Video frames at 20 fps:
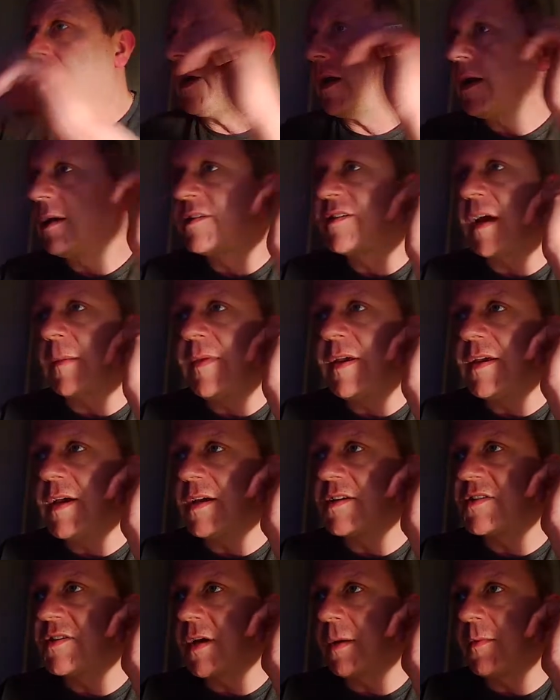Tammy
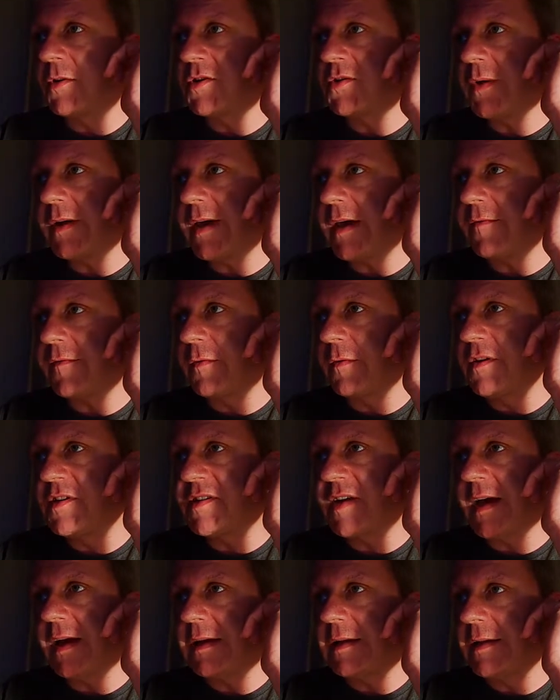asks, how much do I get for
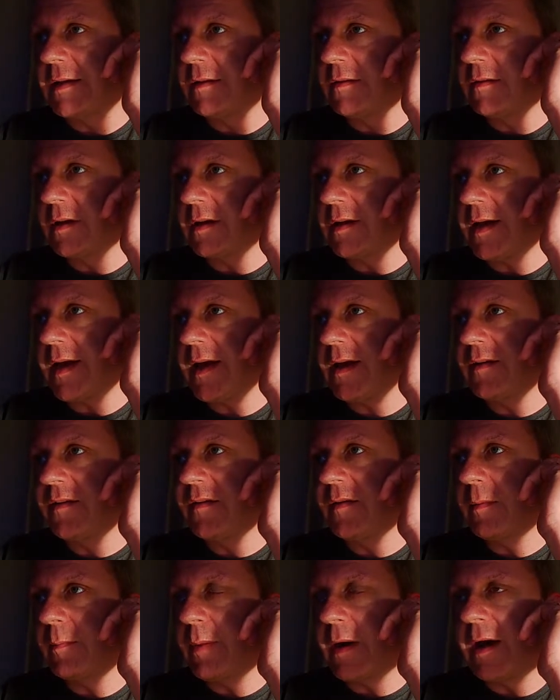recycling the
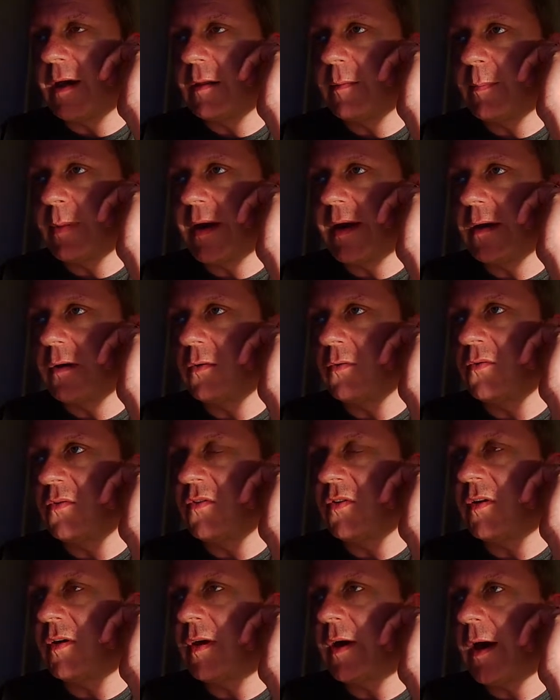lead by the
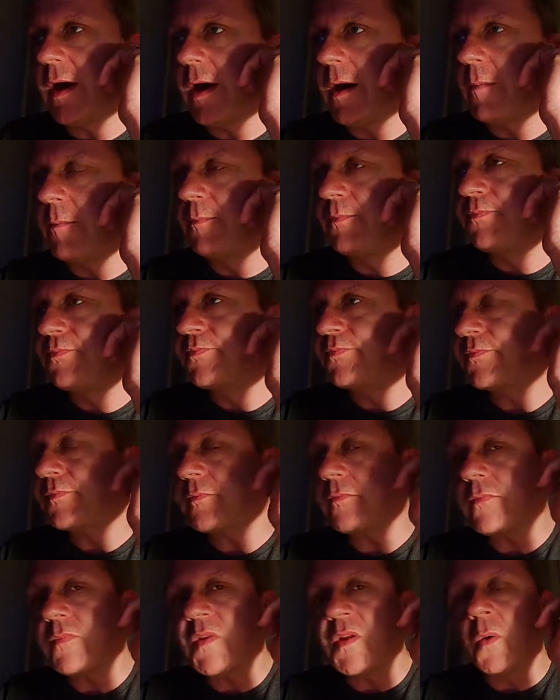pound?
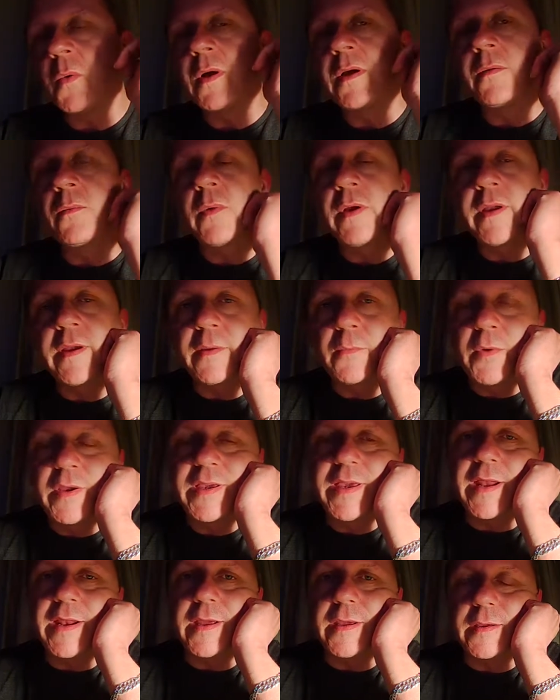Well, we
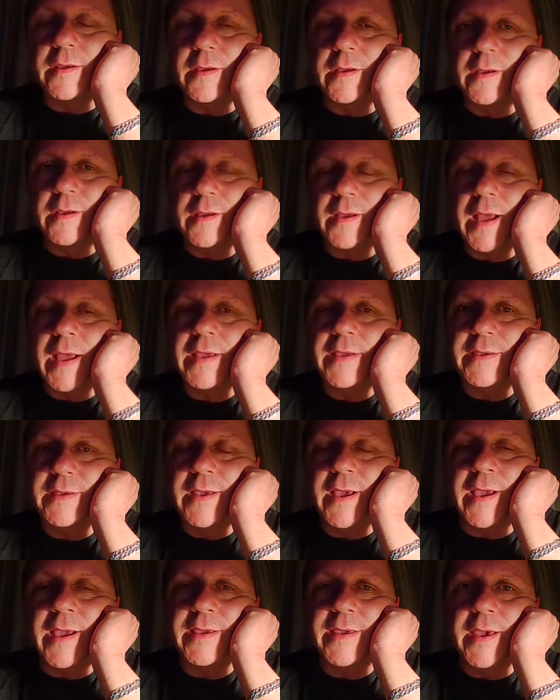get it.
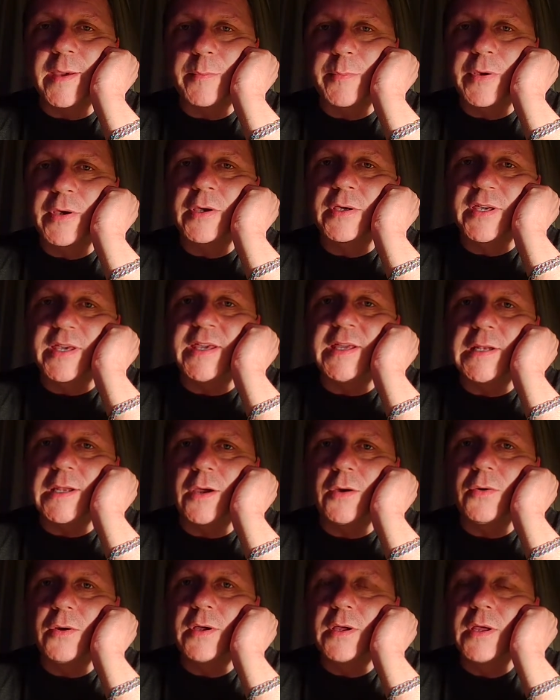I get per
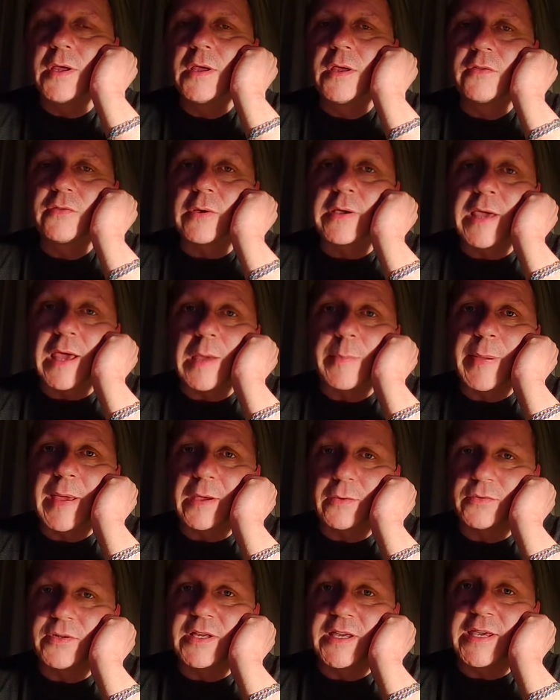kilo, so I get
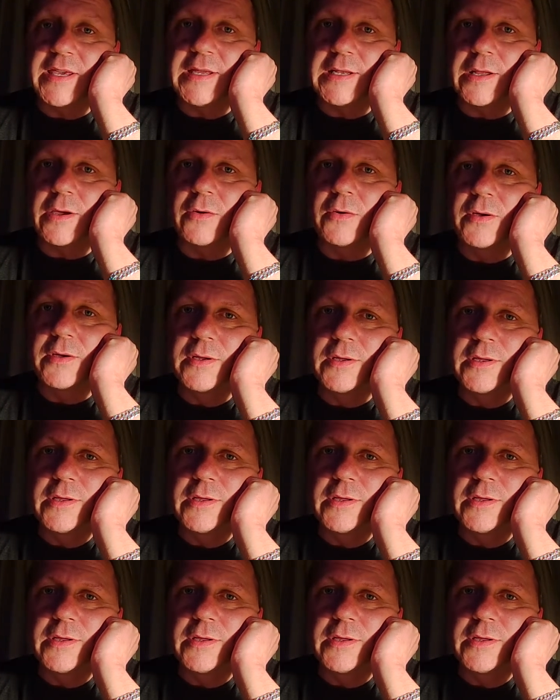£1 a kilo.